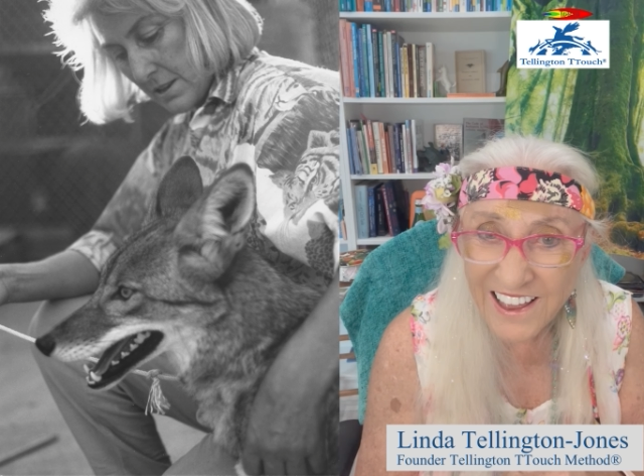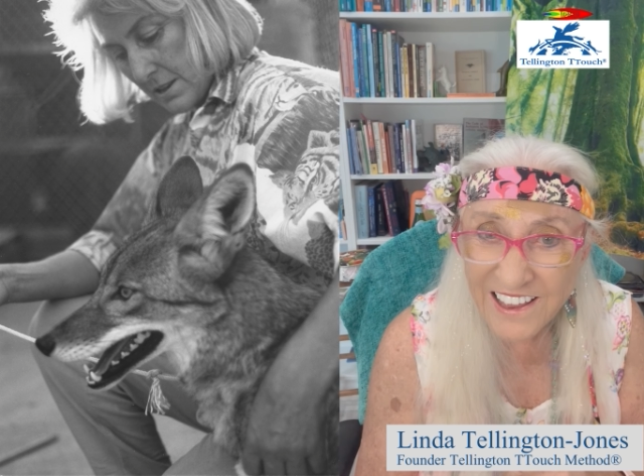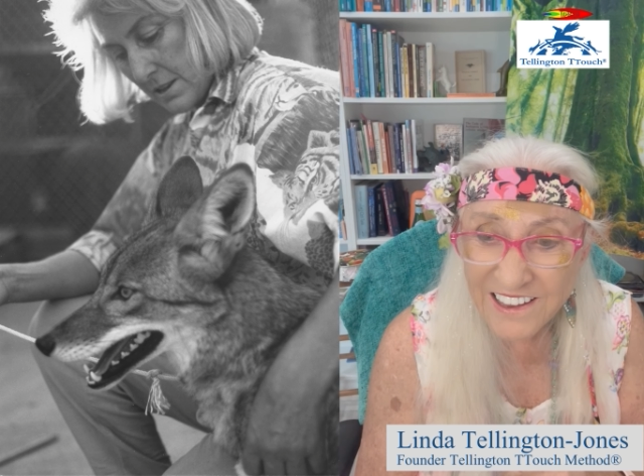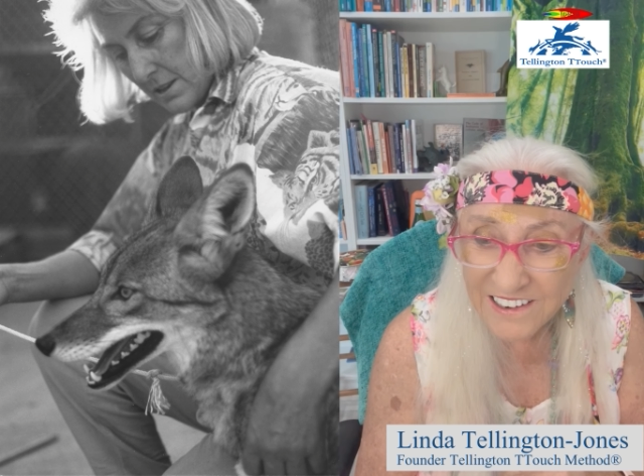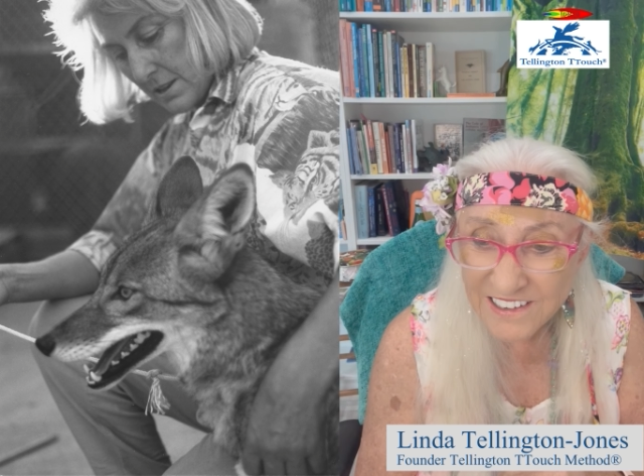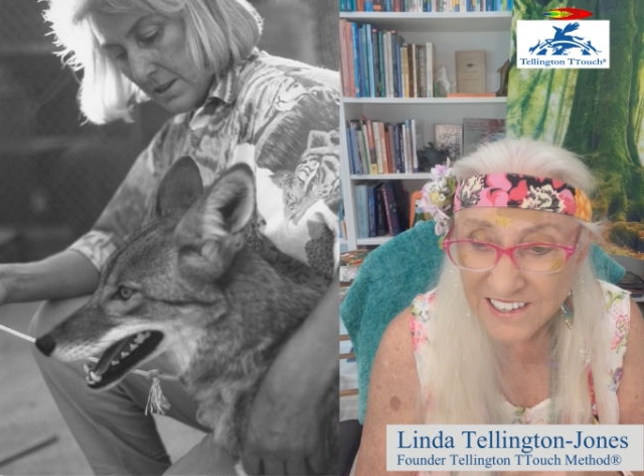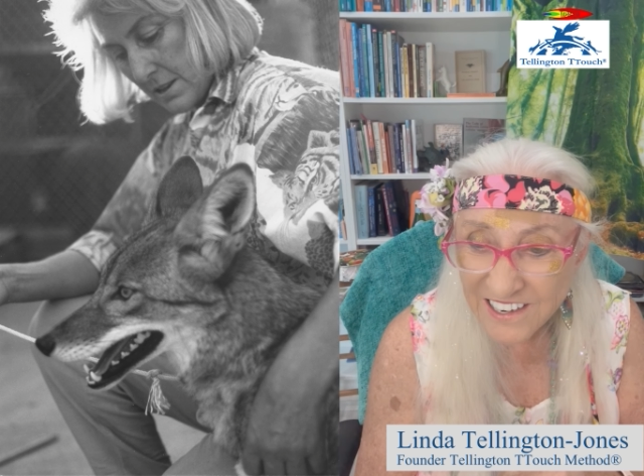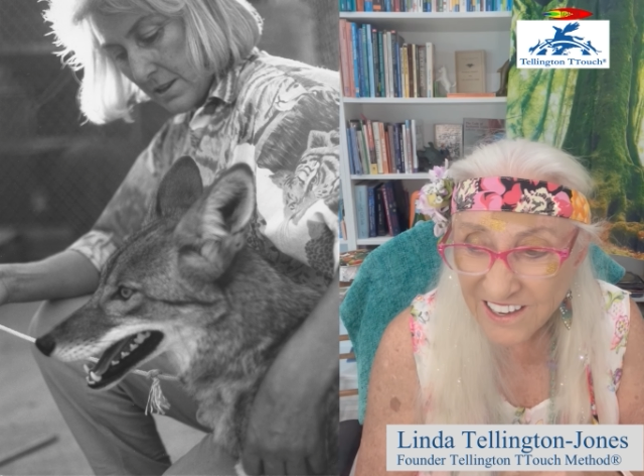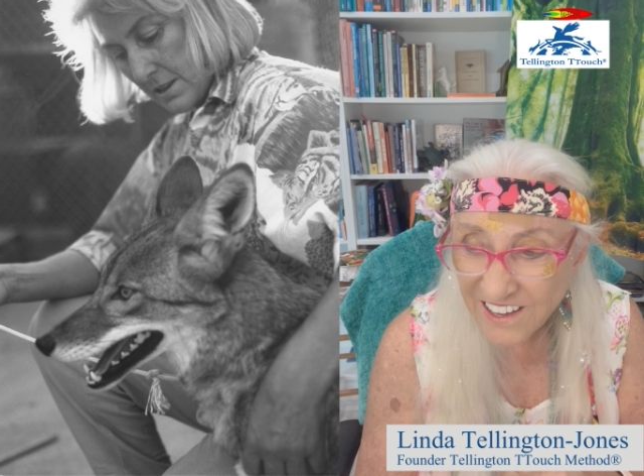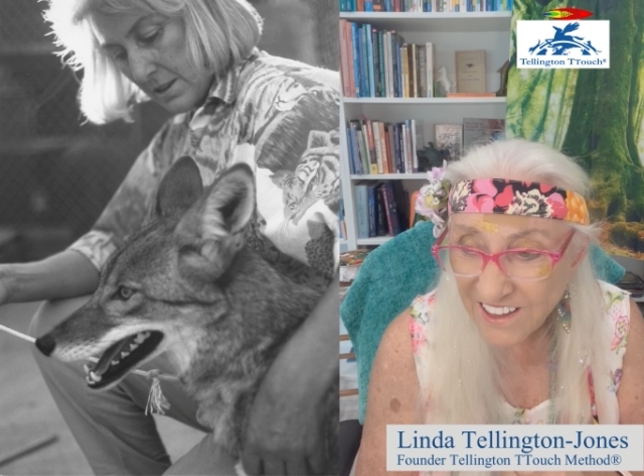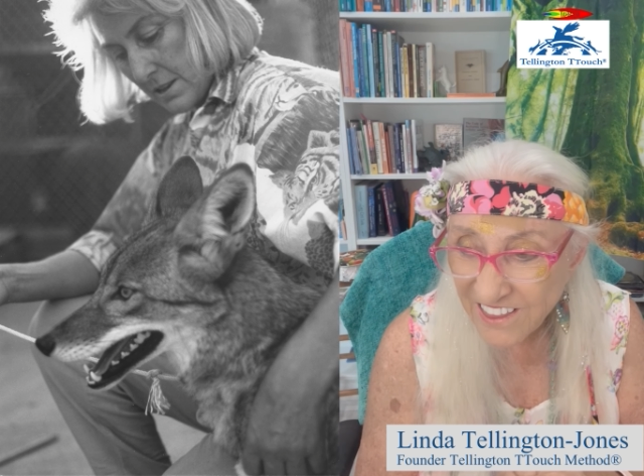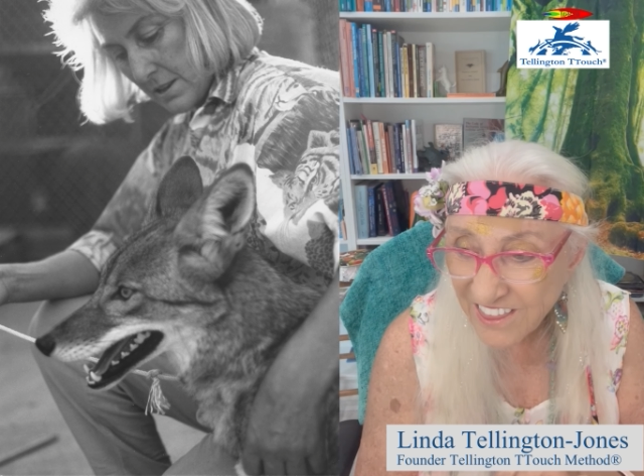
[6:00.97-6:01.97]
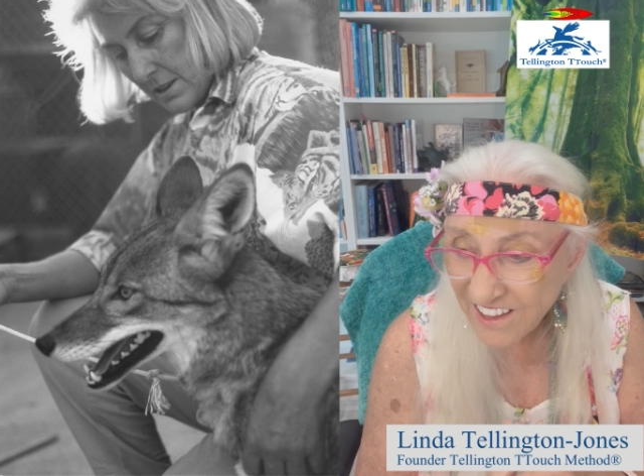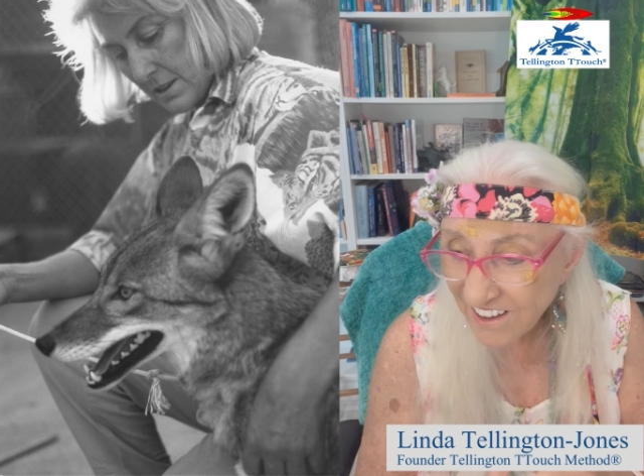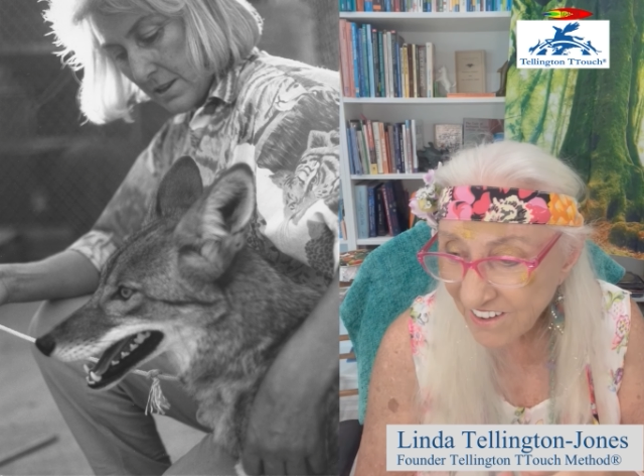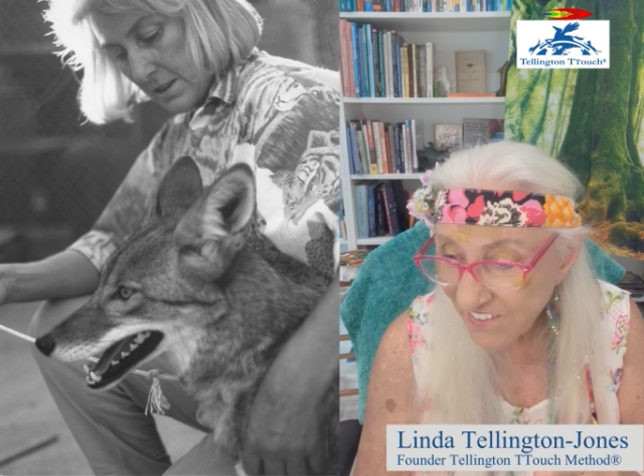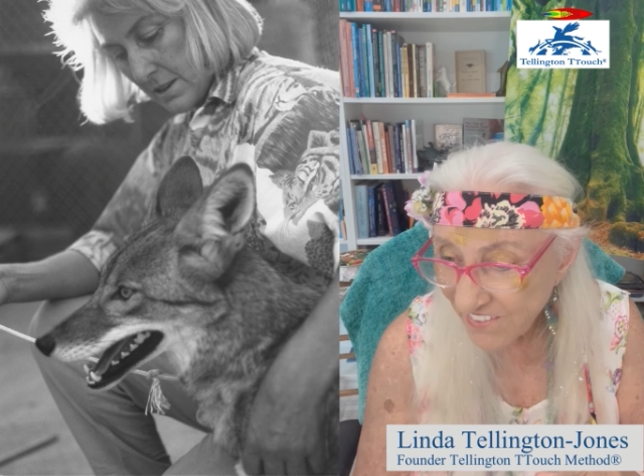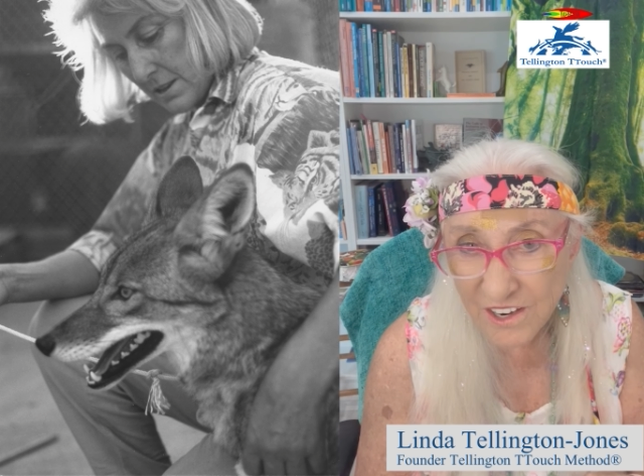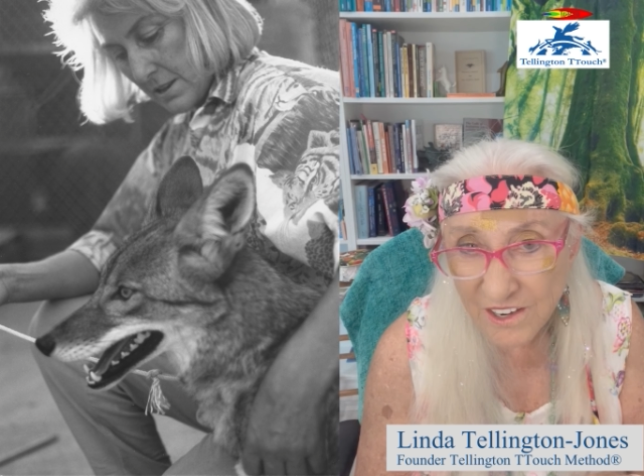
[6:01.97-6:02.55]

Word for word: And the